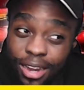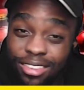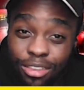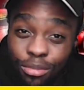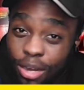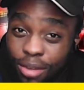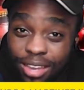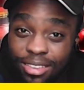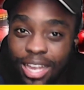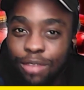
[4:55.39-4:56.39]
And since we had
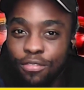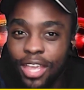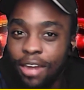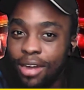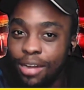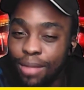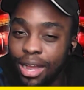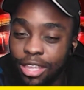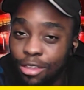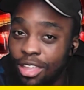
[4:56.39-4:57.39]
already signed Vieira and
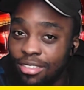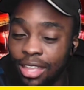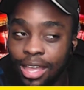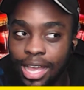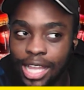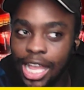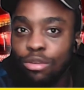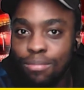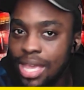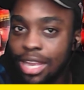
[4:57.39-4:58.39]
Marquinhos, that
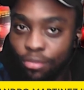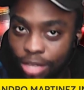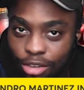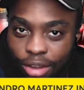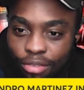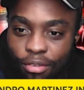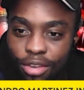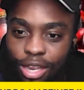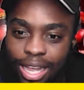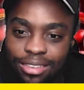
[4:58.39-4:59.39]
will be it for the transfer
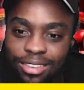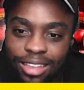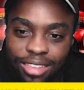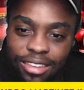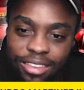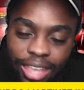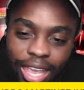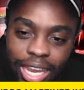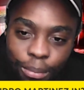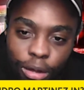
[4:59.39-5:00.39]
window. I can't see us getting
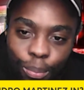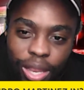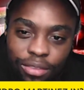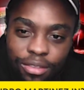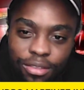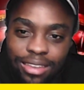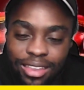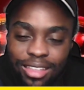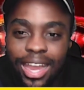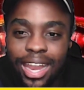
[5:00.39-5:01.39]
any more players because
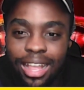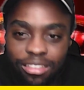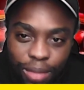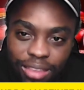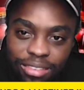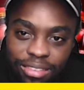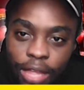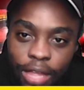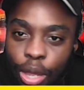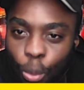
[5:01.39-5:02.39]
that is an expensive
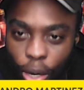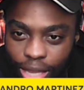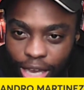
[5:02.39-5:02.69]
window.